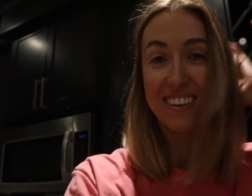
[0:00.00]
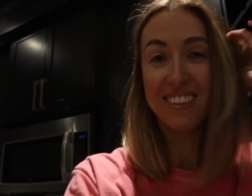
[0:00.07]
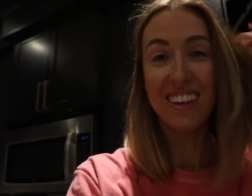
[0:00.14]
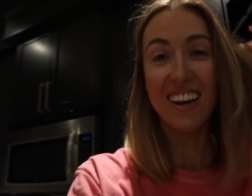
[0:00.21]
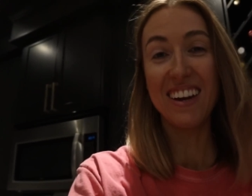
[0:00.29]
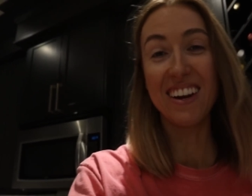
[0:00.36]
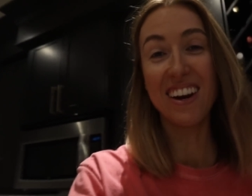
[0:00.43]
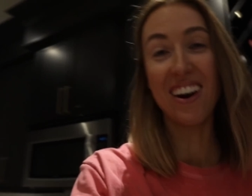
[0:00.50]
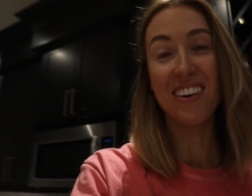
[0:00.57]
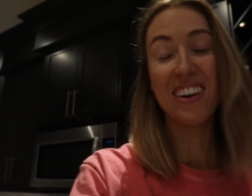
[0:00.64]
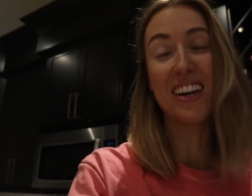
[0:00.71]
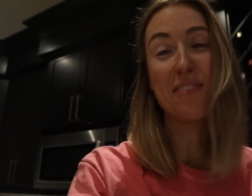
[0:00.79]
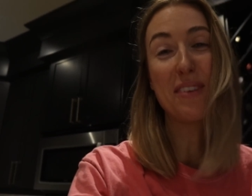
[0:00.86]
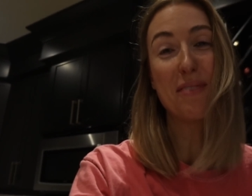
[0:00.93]
I thought you got
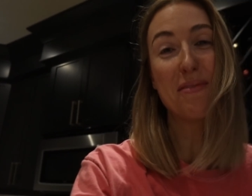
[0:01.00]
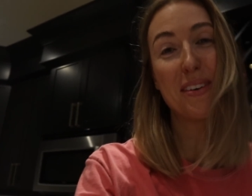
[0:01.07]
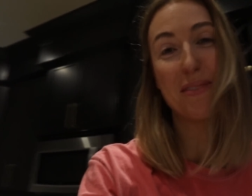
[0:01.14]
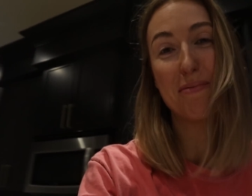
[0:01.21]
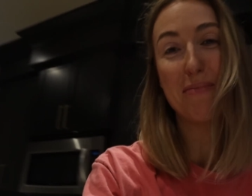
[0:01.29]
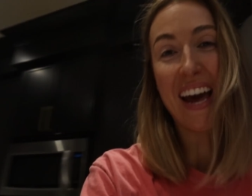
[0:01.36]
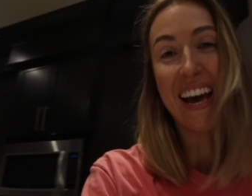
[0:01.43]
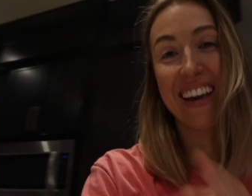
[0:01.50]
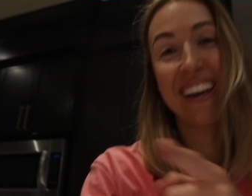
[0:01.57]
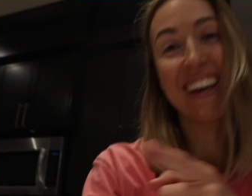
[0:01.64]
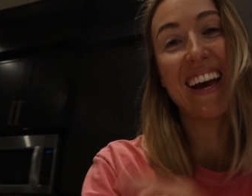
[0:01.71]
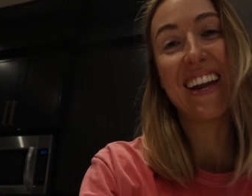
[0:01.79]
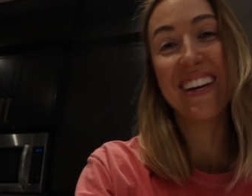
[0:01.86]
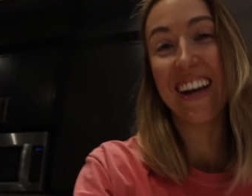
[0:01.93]
rid of me, but I'm back
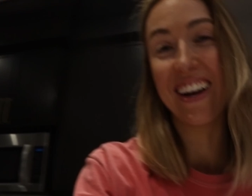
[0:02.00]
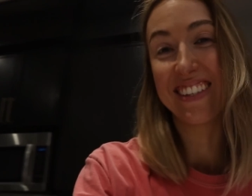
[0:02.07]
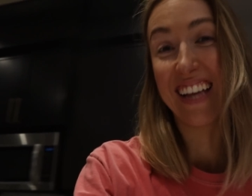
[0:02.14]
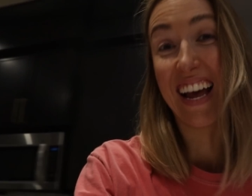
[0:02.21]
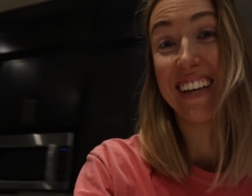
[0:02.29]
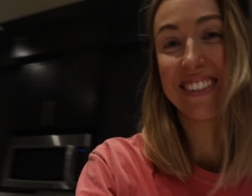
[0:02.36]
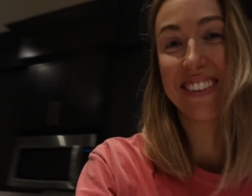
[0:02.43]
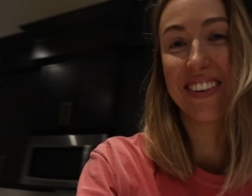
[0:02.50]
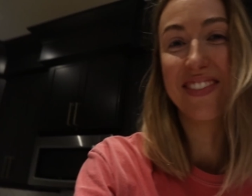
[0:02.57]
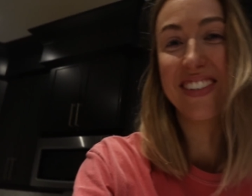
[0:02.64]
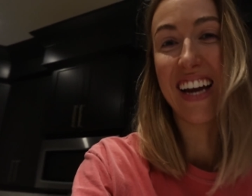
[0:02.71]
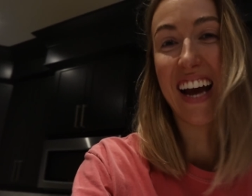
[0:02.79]
again. Now it's ice cream